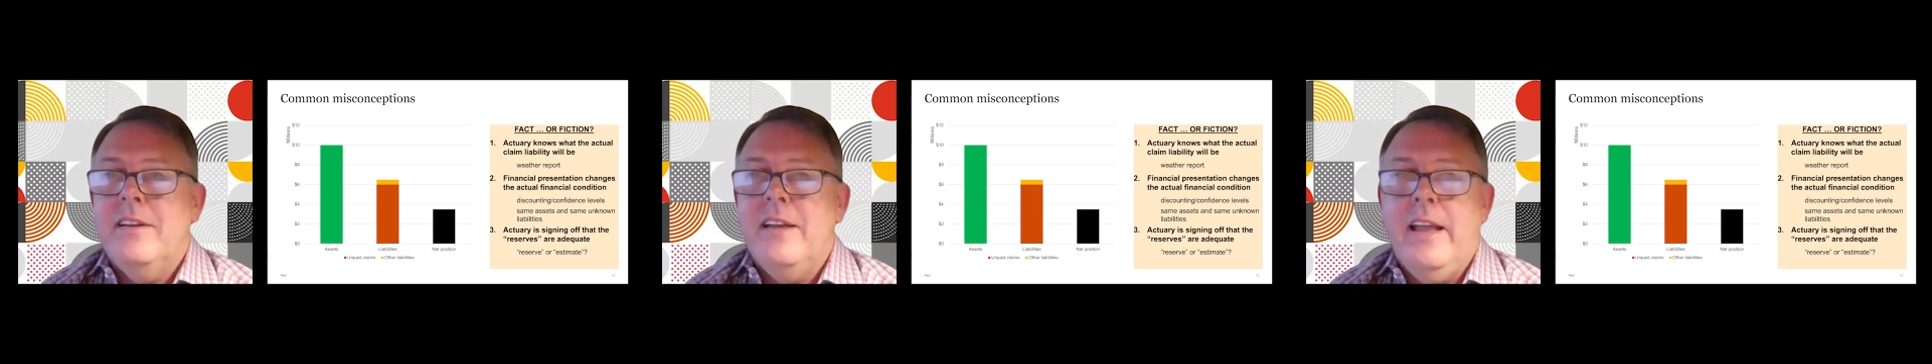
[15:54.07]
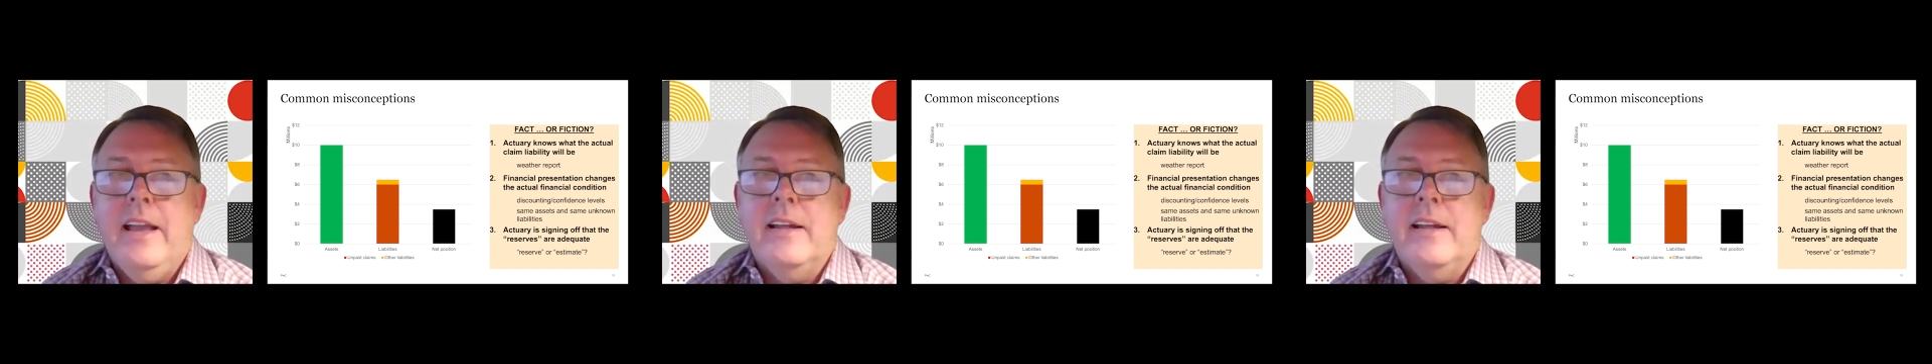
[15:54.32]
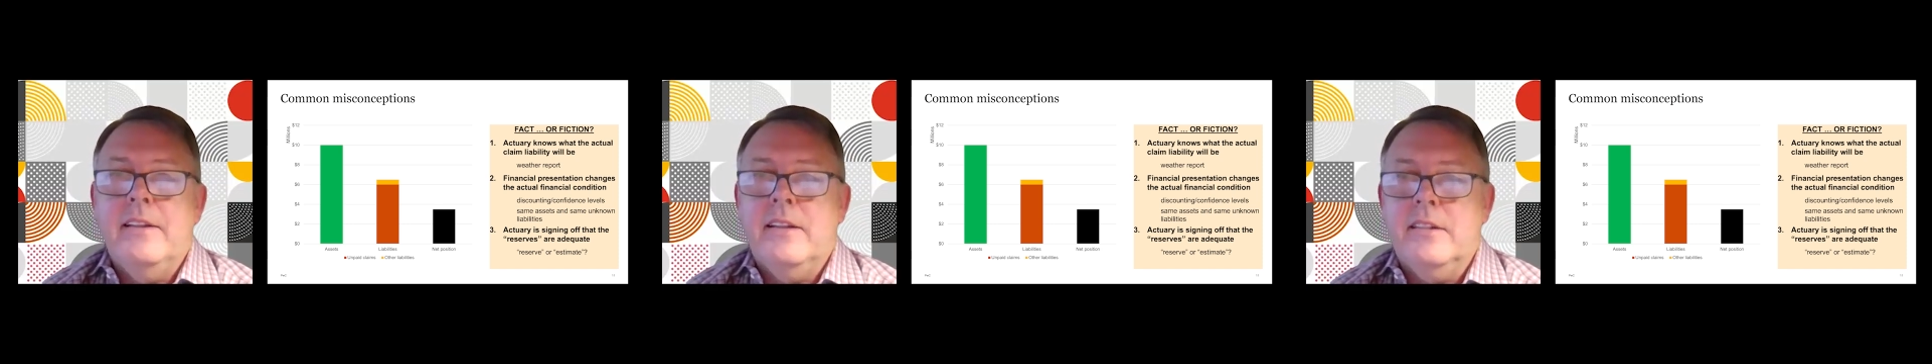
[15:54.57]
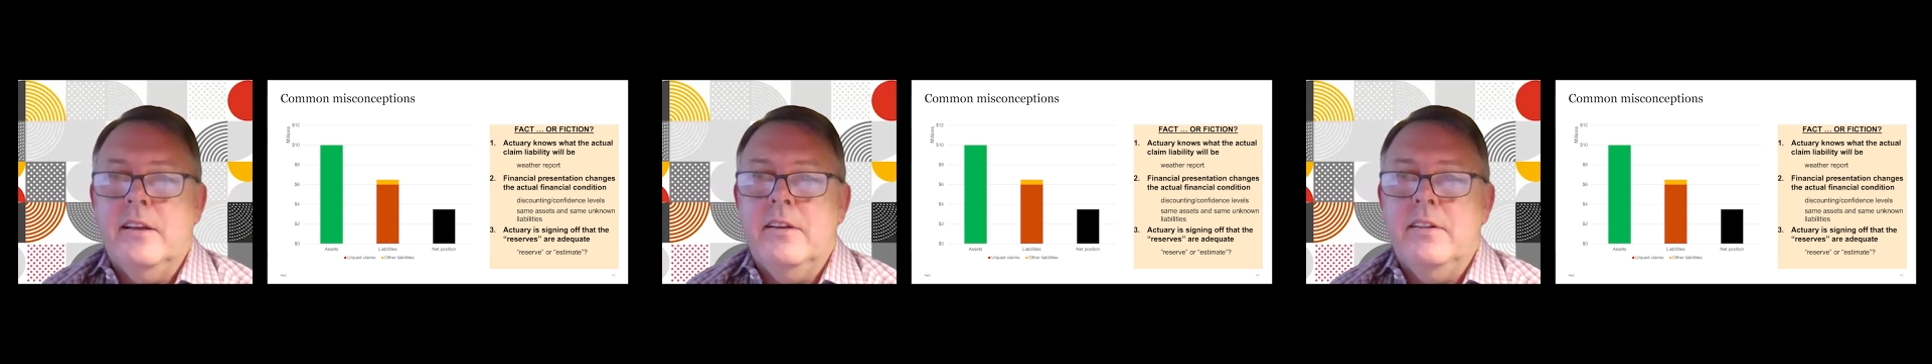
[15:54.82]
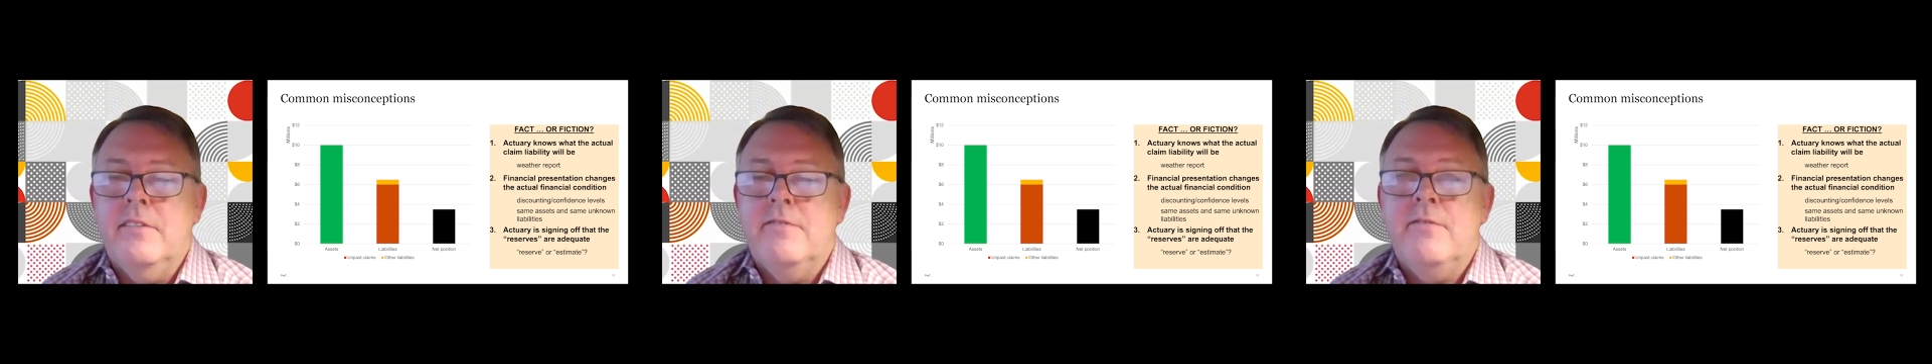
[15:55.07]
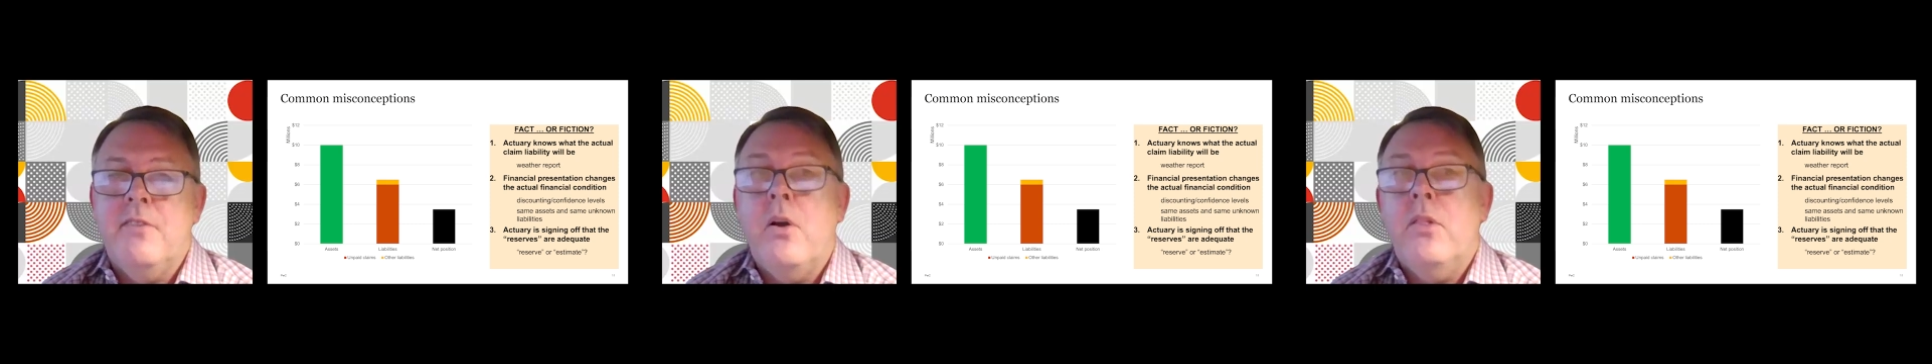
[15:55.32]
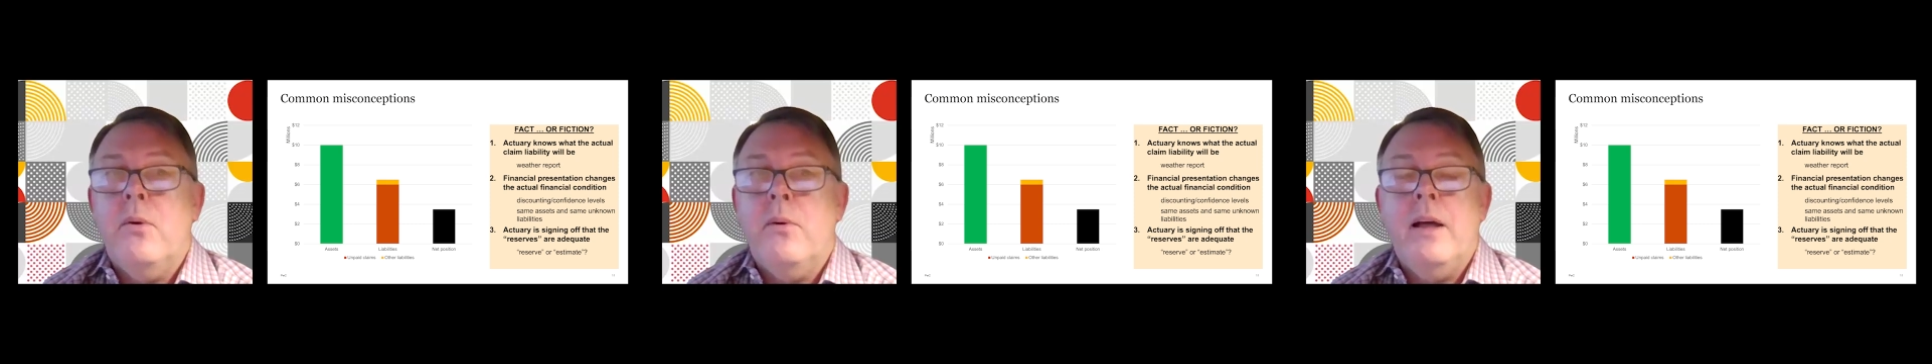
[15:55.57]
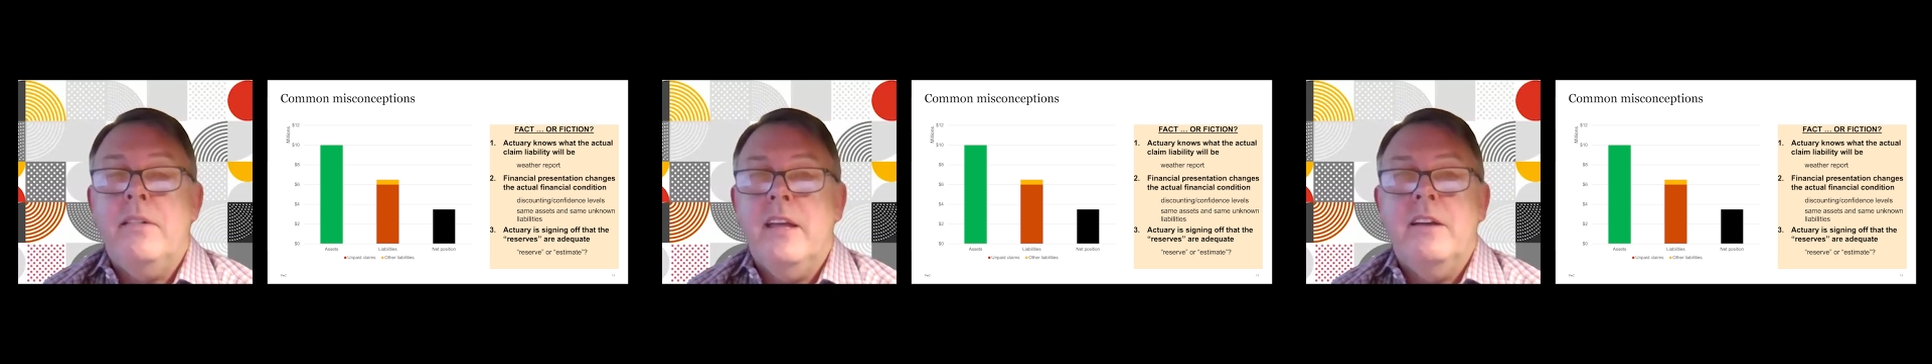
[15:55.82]
And I think the farther
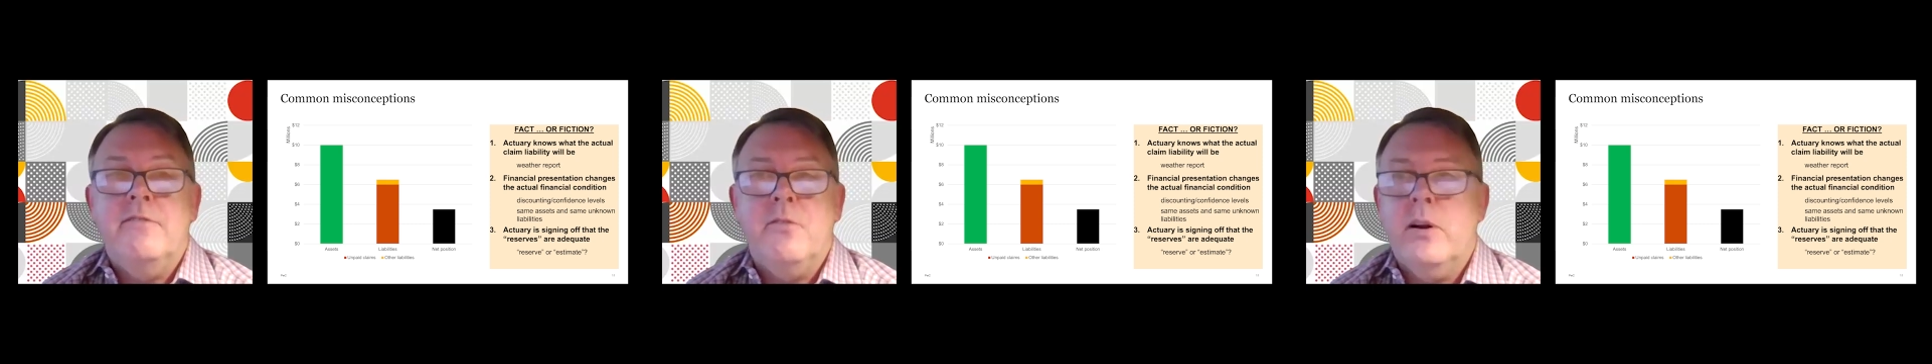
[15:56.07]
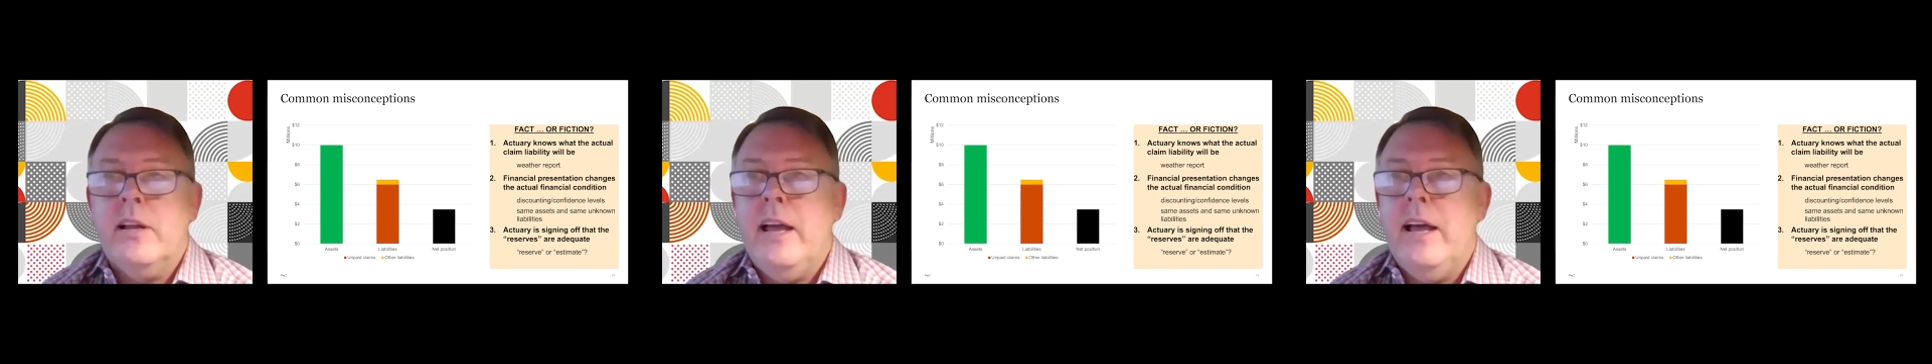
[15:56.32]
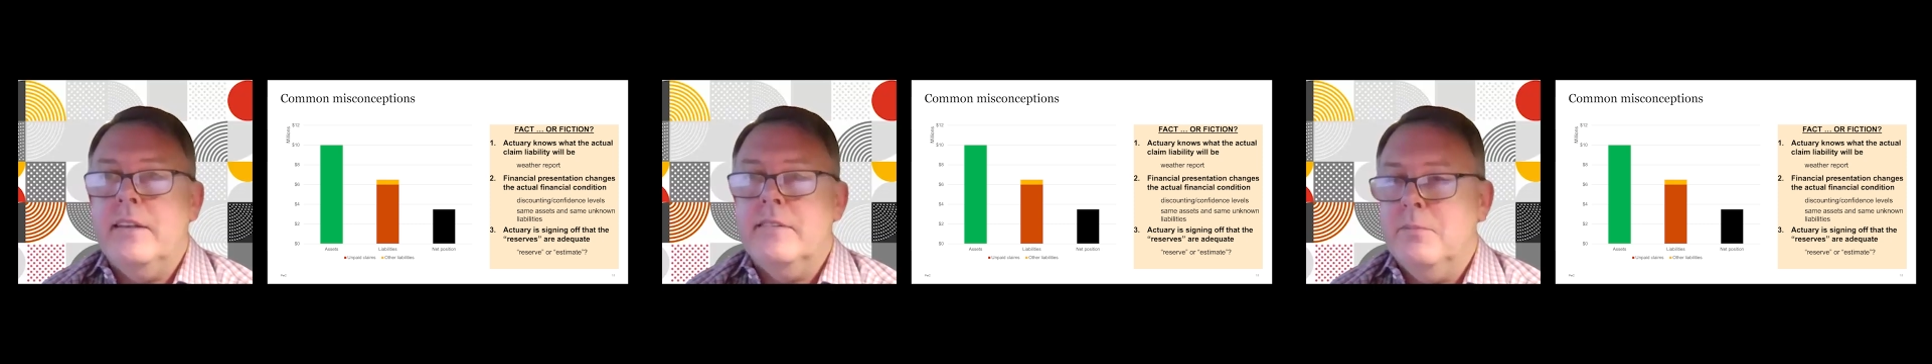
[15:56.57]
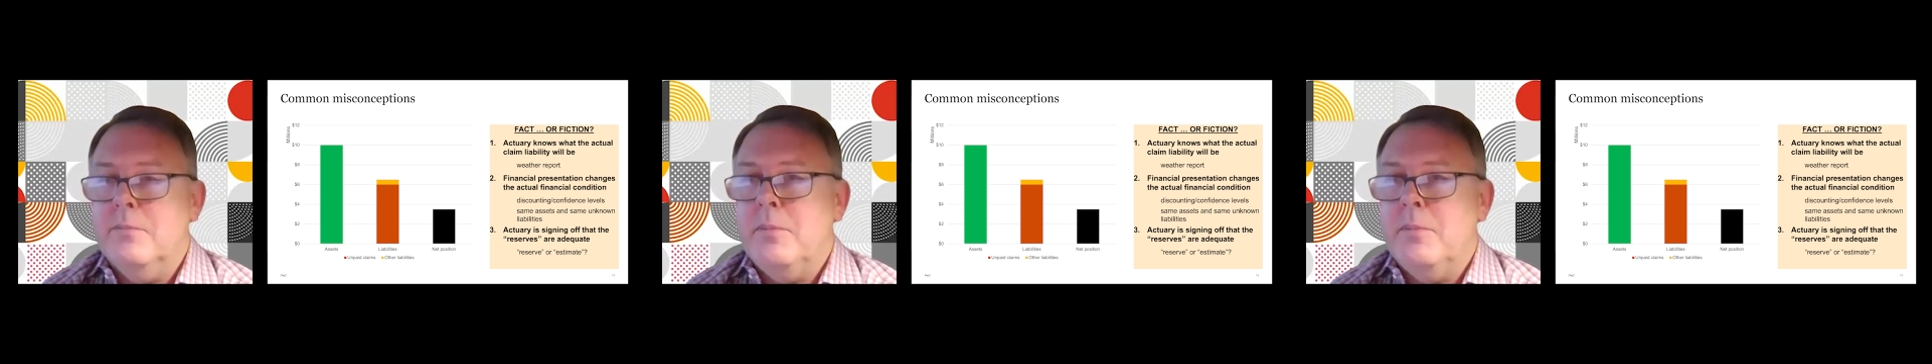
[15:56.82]
out that forecast,